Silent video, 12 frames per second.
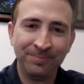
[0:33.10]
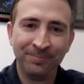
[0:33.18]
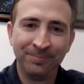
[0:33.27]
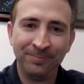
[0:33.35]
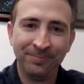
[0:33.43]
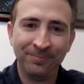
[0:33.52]

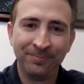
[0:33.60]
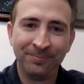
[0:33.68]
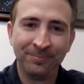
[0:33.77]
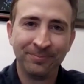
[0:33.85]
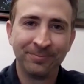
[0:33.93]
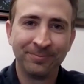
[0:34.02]
Good, man.
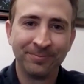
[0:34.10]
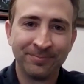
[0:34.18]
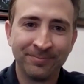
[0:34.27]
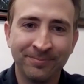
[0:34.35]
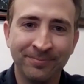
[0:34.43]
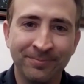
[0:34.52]
I'm glad to
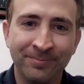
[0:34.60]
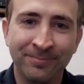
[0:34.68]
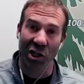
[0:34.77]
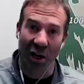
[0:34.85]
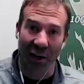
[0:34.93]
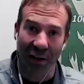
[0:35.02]
finally
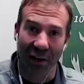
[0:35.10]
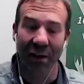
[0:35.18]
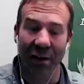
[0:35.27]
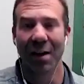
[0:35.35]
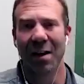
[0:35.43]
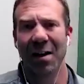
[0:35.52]
get you on
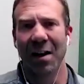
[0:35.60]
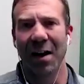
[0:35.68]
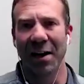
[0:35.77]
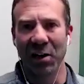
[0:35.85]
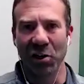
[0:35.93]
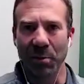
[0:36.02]
here.
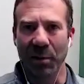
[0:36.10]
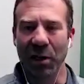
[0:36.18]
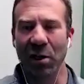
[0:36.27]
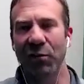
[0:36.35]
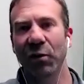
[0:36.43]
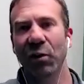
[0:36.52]
I know you've
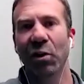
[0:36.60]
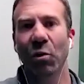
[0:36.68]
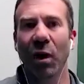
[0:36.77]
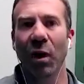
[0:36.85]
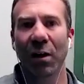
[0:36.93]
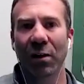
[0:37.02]
been here for a
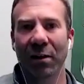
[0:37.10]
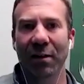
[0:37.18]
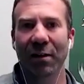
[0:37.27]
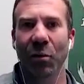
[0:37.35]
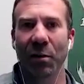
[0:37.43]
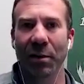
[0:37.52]
little while,
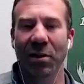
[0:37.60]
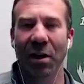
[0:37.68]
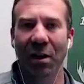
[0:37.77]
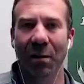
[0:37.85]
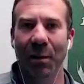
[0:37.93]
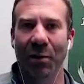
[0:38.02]
and we've been
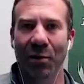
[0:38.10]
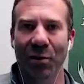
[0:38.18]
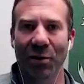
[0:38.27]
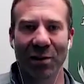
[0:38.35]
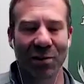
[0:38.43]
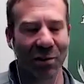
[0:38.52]
talking about
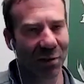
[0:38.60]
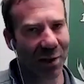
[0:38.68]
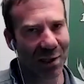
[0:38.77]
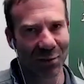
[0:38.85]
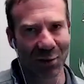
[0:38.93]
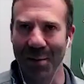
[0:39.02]
doing this, so
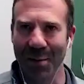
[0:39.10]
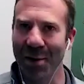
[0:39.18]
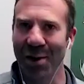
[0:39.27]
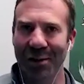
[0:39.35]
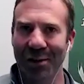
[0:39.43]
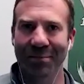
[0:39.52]
thanks for
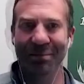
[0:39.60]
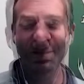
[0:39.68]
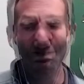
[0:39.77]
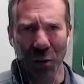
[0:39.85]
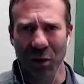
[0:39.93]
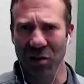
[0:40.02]
coming on.
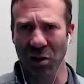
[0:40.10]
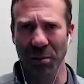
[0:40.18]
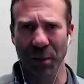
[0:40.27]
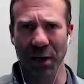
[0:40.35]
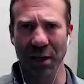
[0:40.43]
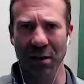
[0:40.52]
Why don't we
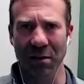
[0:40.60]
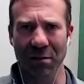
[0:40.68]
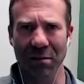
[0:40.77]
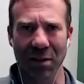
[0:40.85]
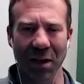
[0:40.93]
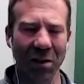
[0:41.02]
start by
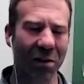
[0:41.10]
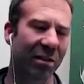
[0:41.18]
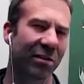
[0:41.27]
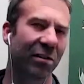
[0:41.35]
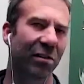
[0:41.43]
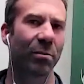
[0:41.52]

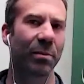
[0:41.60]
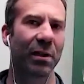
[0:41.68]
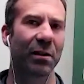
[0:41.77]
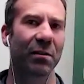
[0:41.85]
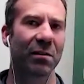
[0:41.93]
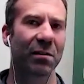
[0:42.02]
telling us a little
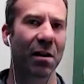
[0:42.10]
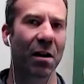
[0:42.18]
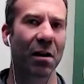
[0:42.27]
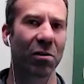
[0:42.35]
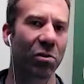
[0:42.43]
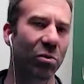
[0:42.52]
bit,
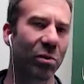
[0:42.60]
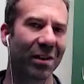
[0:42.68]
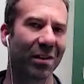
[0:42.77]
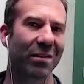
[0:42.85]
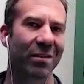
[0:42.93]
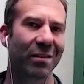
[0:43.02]
Scott? Who
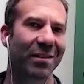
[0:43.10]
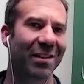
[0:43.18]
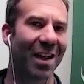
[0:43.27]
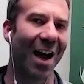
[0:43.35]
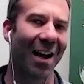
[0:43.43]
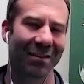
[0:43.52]
is
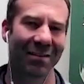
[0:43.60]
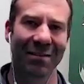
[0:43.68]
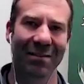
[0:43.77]
Scott?